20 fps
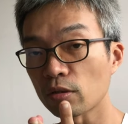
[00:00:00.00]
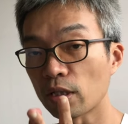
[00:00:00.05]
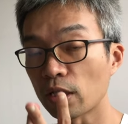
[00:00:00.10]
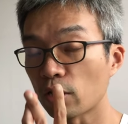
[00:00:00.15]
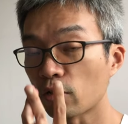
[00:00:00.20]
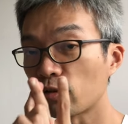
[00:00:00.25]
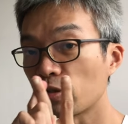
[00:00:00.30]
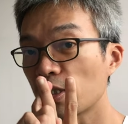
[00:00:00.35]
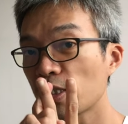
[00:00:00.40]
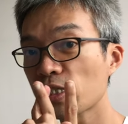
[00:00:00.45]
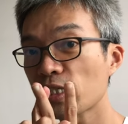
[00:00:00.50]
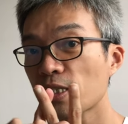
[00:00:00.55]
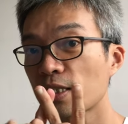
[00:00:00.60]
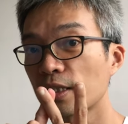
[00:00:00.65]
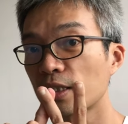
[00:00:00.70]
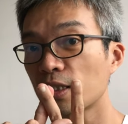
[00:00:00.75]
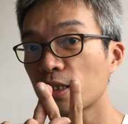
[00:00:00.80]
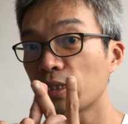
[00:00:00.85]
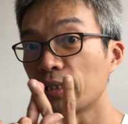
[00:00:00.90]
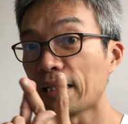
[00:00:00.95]
to increase
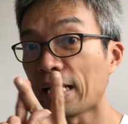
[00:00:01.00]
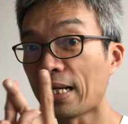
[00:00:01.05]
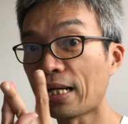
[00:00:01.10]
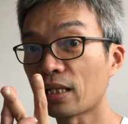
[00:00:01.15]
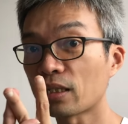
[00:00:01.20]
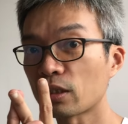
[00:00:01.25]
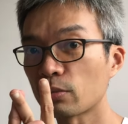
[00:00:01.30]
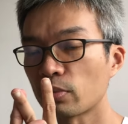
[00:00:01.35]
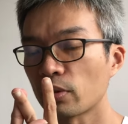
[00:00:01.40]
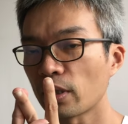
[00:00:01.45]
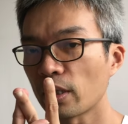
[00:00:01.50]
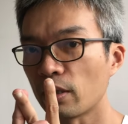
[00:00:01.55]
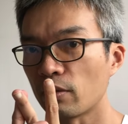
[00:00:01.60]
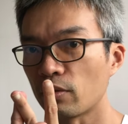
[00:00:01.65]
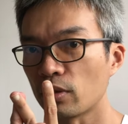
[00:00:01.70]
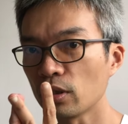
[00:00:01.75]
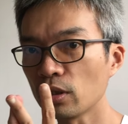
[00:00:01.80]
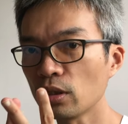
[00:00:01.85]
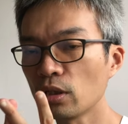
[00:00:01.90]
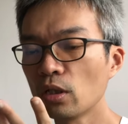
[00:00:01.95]
the net lettable
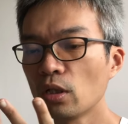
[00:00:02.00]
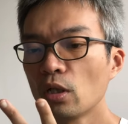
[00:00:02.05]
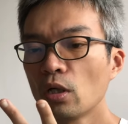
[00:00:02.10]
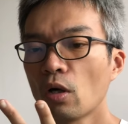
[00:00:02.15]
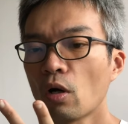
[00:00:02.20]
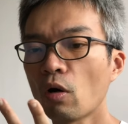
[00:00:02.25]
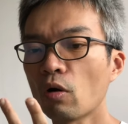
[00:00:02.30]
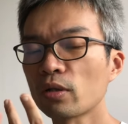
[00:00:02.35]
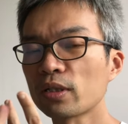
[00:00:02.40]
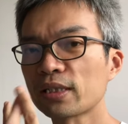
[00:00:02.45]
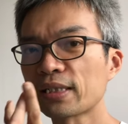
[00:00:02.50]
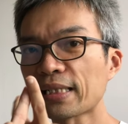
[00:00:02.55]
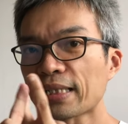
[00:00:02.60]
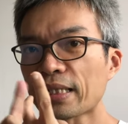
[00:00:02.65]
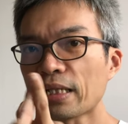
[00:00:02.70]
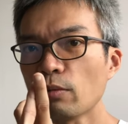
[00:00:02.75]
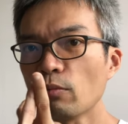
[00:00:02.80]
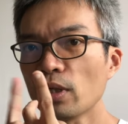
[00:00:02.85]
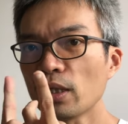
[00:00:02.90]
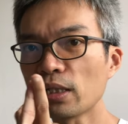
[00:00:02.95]
area or the
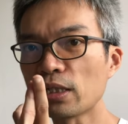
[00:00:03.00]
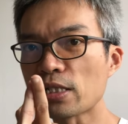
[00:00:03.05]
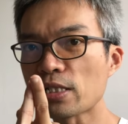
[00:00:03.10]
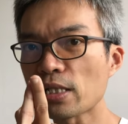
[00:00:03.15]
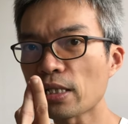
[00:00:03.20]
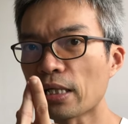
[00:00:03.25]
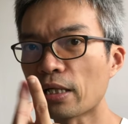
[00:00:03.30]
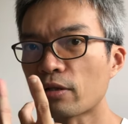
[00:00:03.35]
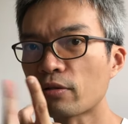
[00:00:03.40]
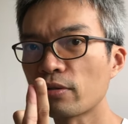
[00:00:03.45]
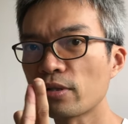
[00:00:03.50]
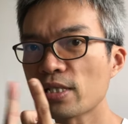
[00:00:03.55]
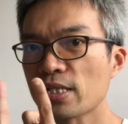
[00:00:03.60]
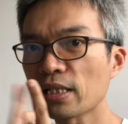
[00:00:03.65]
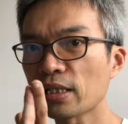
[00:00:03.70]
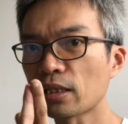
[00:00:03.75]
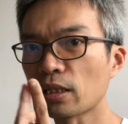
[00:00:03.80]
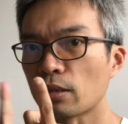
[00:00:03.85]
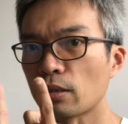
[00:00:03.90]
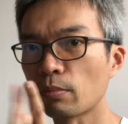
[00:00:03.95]
second one is
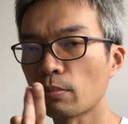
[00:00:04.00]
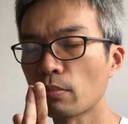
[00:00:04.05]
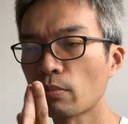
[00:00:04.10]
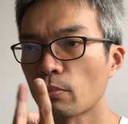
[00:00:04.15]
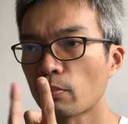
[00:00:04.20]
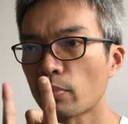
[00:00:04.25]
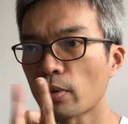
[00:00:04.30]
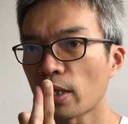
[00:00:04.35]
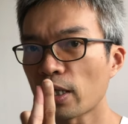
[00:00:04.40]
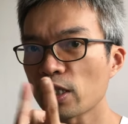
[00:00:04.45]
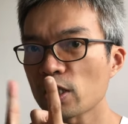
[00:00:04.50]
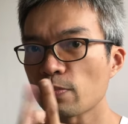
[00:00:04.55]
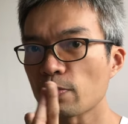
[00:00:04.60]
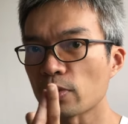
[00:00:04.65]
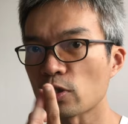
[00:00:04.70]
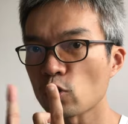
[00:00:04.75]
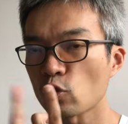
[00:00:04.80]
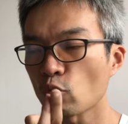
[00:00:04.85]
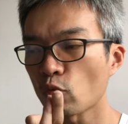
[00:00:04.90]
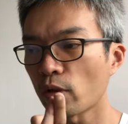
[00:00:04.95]
increasing the price
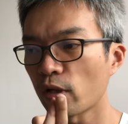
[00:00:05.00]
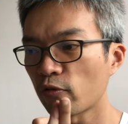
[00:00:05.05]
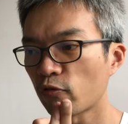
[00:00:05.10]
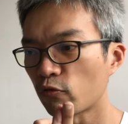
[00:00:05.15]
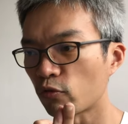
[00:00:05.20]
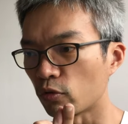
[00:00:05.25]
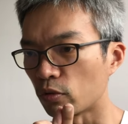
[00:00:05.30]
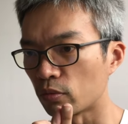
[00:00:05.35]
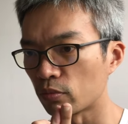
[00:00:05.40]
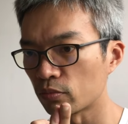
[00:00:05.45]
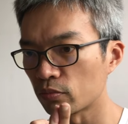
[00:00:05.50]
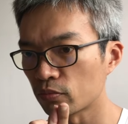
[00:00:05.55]
per square foot.